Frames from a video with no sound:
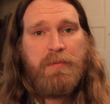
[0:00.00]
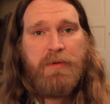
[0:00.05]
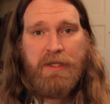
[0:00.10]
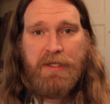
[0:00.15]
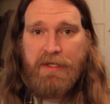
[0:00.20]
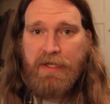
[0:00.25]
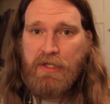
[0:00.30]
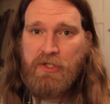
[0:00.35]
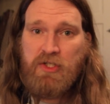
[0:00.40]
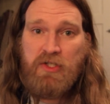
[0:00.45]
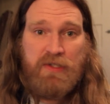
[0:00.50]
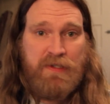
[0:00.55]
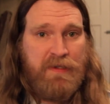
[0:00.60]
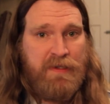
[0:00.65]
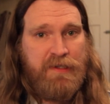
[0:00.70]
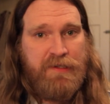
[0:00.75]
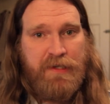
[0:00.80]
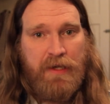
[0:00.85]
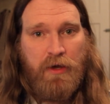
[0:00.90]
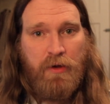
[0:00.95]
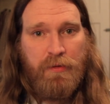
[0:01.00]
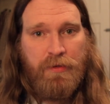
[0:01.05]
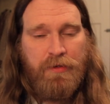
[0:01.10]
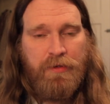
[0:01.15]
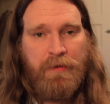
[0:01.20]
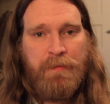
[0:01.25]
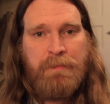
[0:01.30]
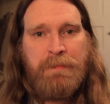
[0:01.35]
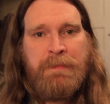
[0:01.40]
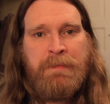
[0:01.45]
plantations in the
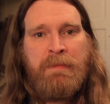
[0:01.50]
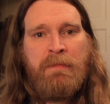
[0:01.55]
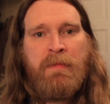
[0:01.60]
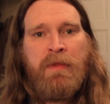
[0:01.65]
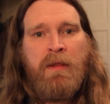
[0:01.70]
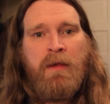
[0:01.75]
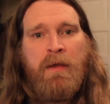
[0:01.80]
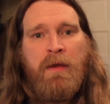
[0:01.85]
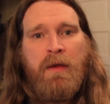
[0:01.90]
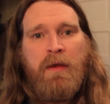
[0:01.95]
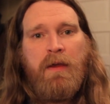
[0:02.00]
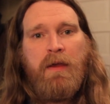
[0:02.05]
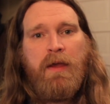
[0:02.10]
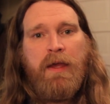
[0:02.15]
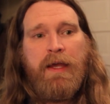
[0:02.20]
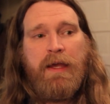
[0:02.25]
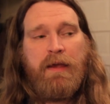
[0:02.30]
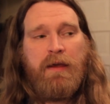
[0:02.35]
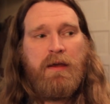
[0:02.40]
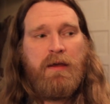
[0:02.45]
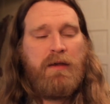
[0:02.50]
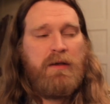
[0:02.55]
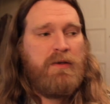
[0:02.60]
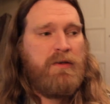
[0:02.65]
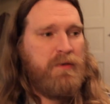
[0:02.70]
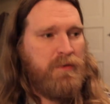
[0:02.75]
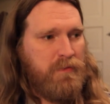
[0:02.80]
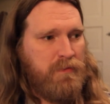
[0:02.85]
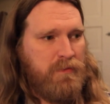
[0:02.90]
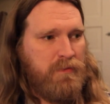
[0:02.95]
South
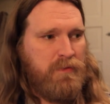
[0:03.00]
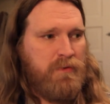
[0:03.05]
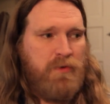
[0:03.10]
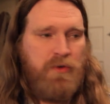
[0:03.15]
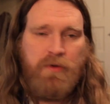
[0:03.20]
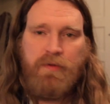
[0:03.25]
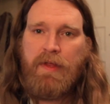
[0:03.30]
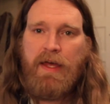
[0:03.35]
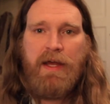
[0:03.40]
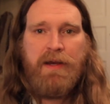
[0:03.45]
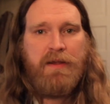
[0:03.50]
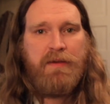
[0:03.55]
and turn that